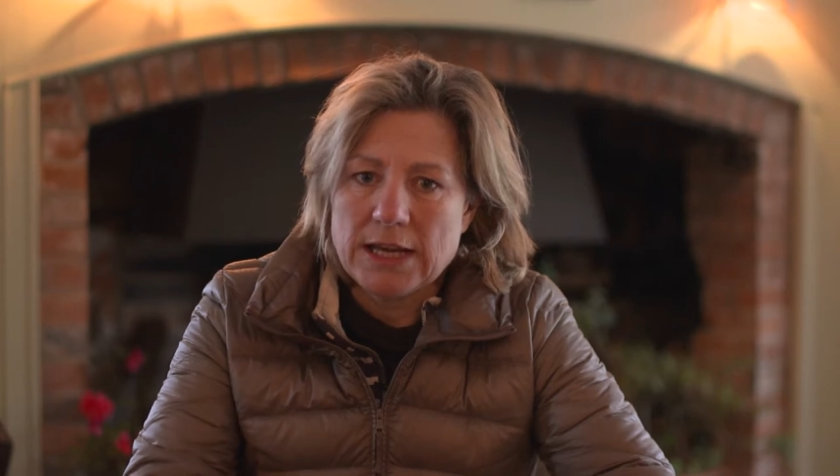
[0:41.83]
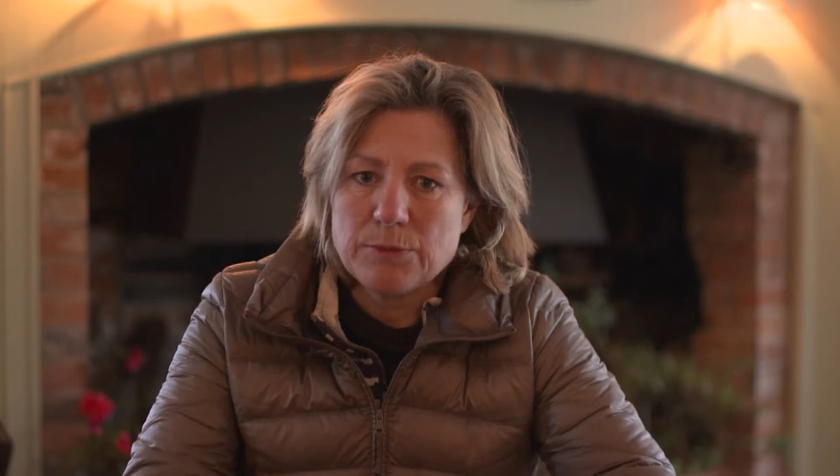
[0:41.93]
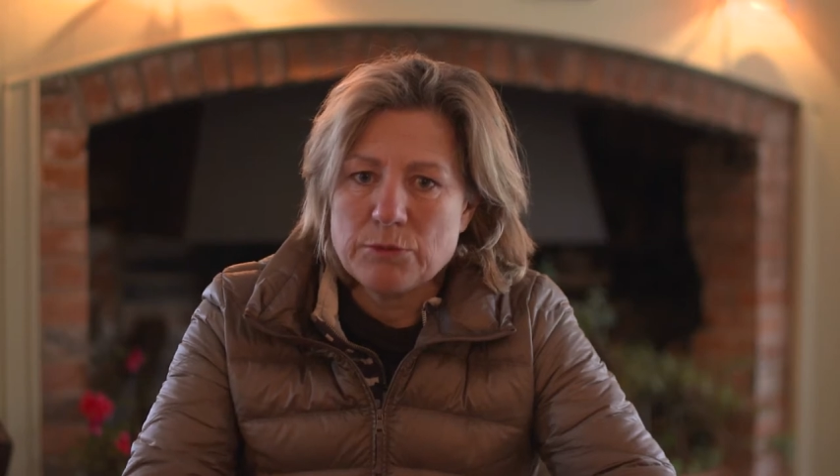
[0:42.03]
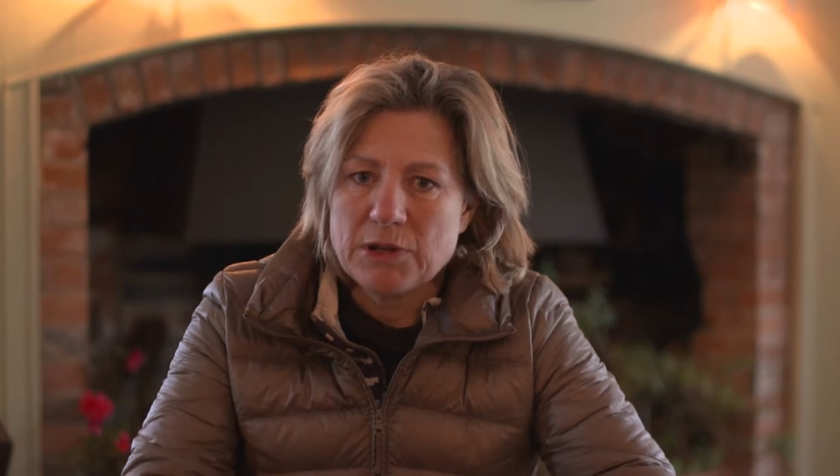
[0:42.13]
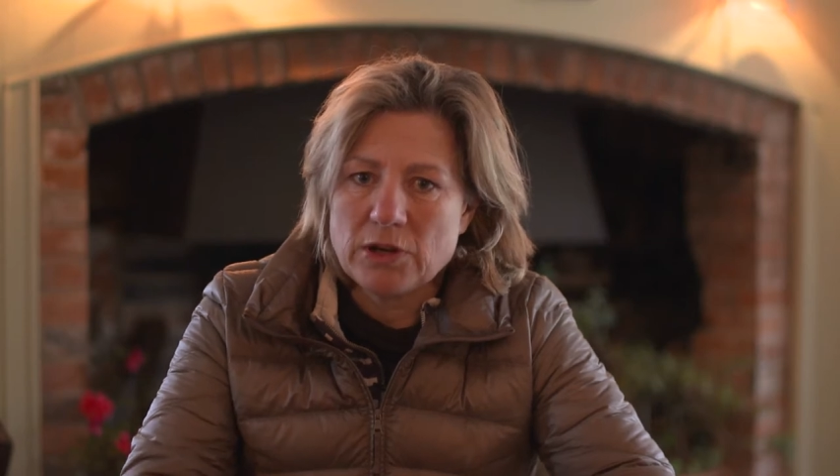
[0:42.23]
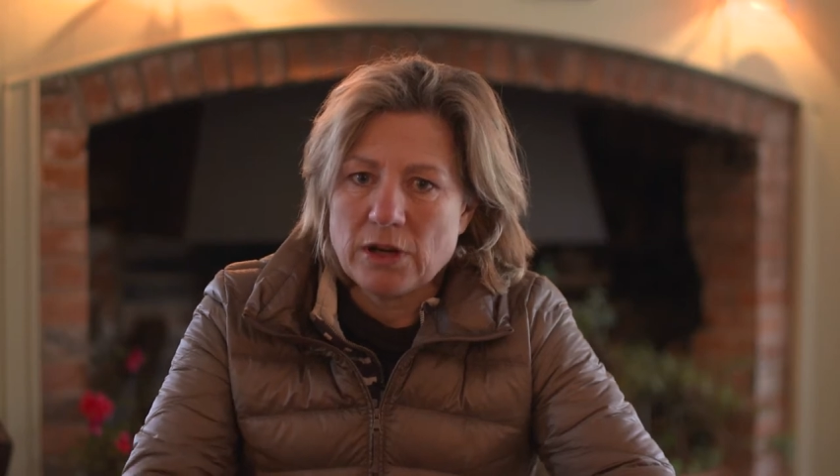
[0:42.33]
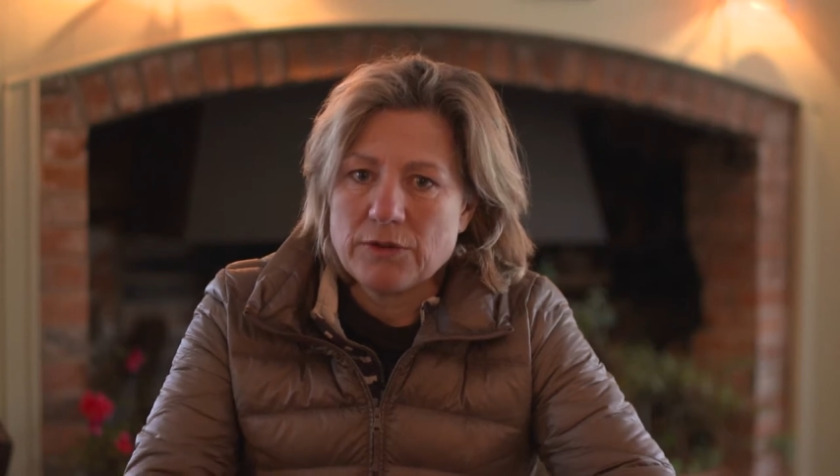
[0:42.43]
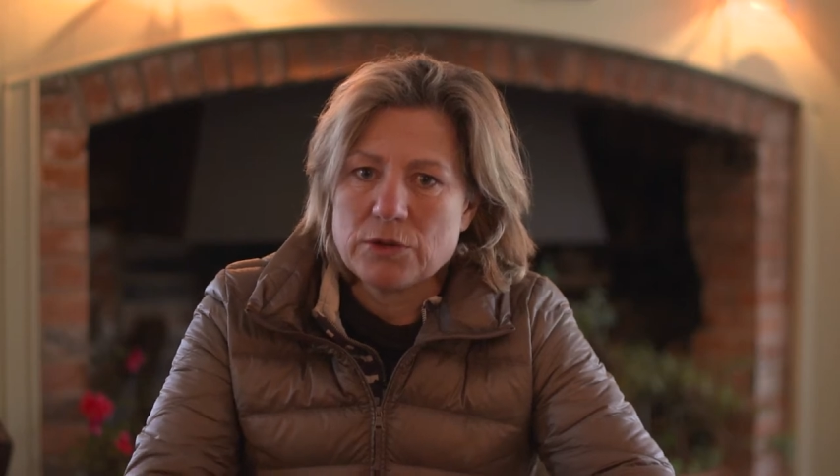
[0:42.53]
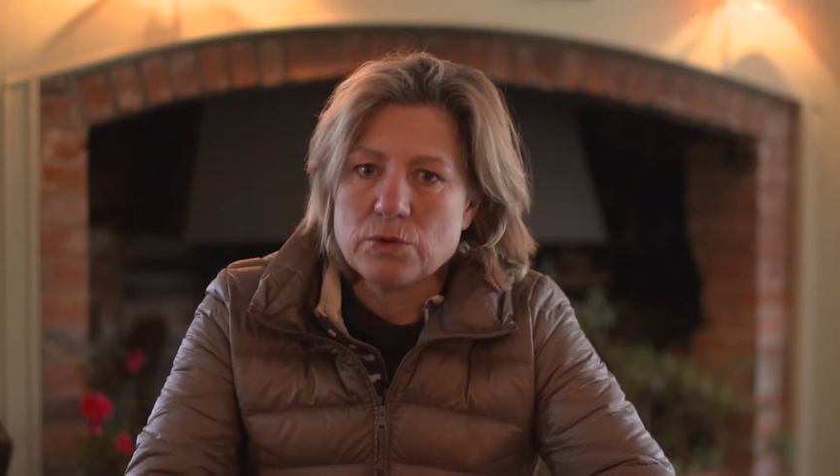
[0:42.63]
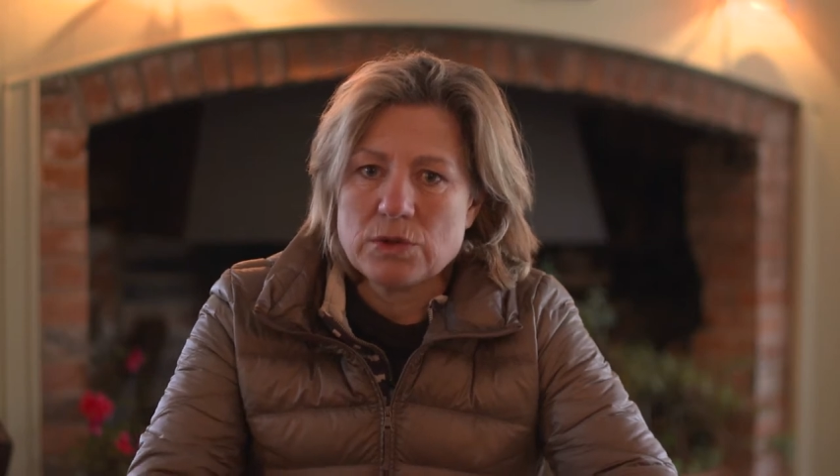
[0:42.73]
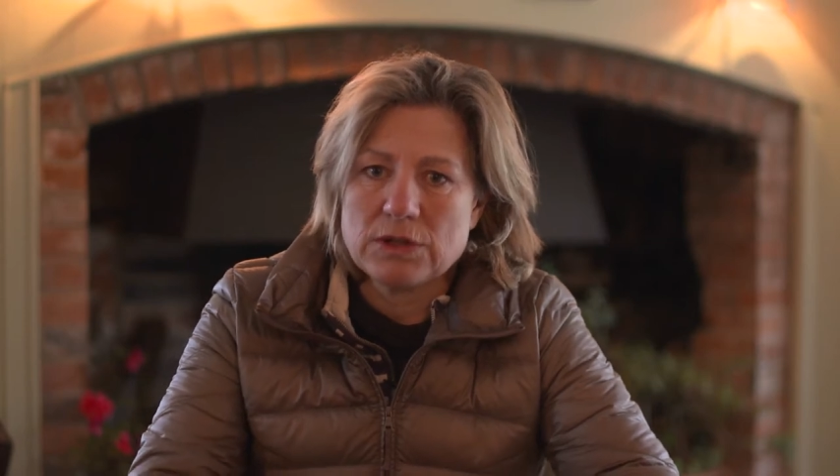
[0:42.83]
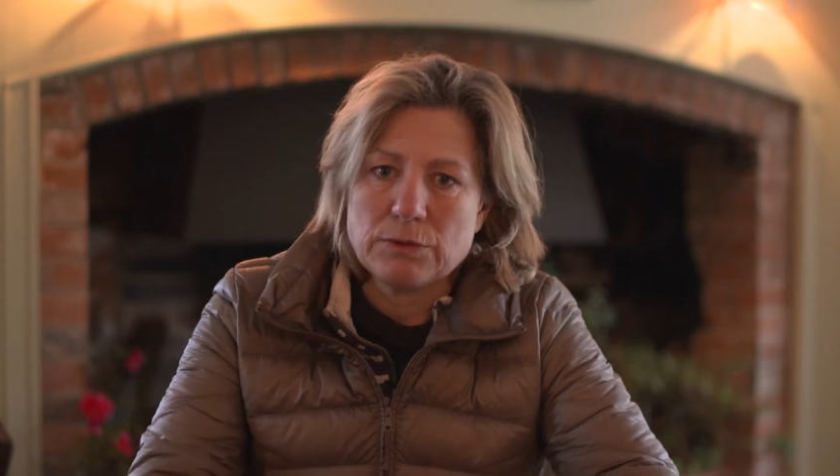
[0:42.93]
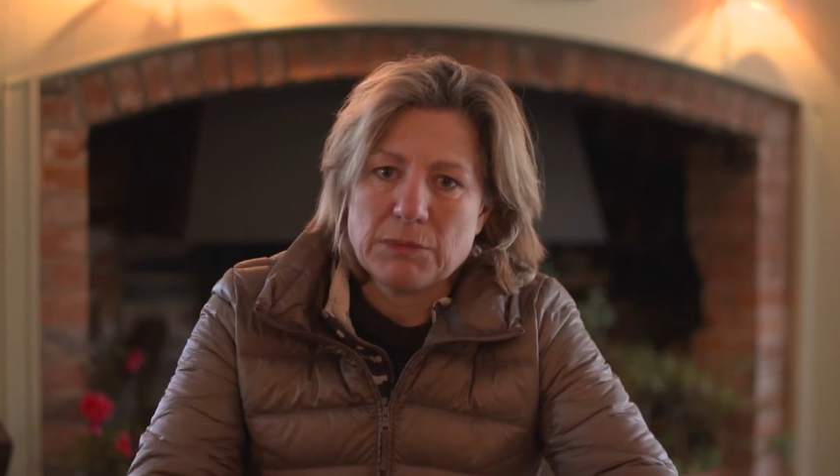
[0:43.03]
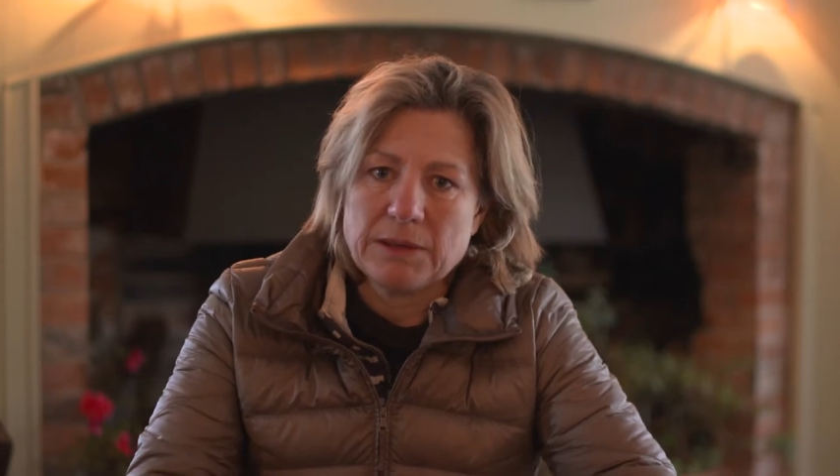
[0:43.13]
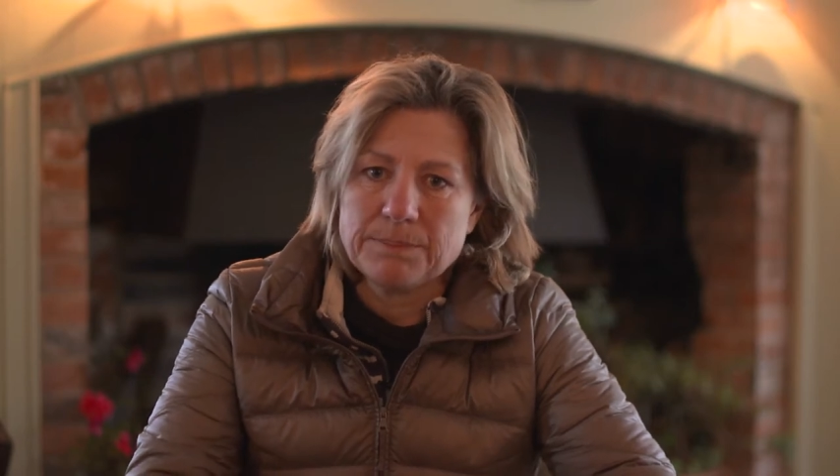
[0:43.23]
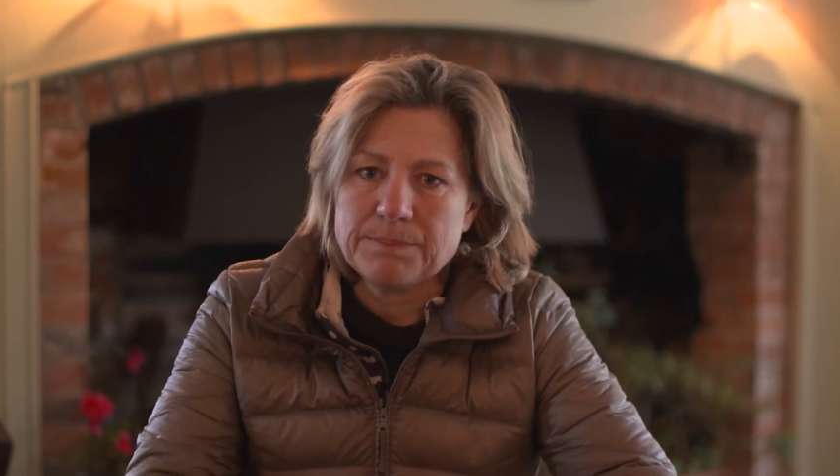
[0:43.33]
he will be looking after the horses for me.